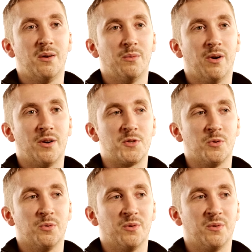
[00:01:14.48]
where I
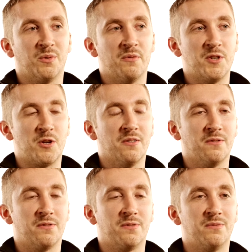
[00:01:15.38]
saw a vision
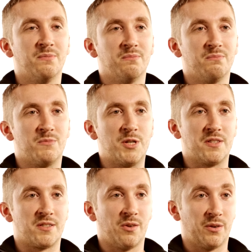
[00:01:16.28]
of
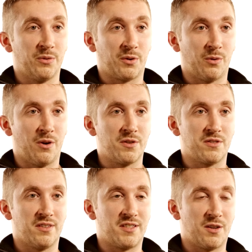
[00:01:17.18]
Jesus dying on the
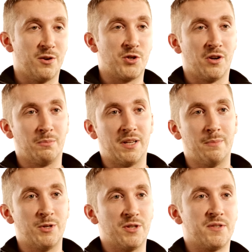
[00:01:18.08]
cross, and he started showing me
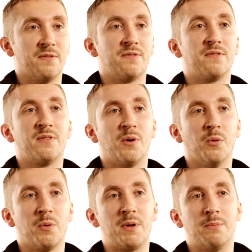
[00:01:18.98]
images of
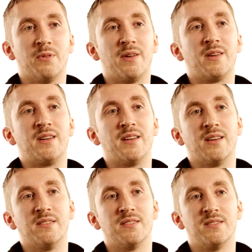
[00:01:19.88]
all the people that he
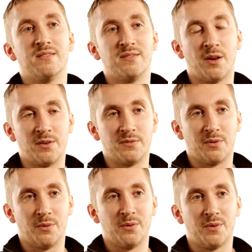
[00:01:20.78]
had died
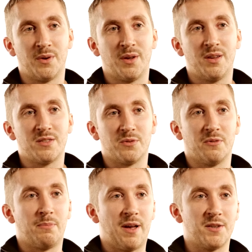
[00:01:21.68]
for, sort
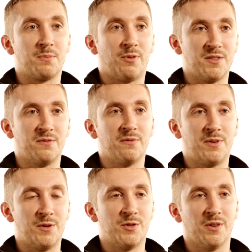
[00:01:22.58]
of past, present,
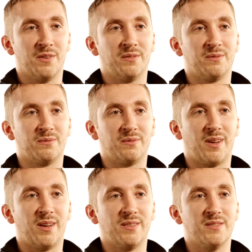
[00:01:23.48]
future,
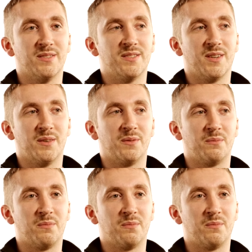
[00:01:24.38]
and I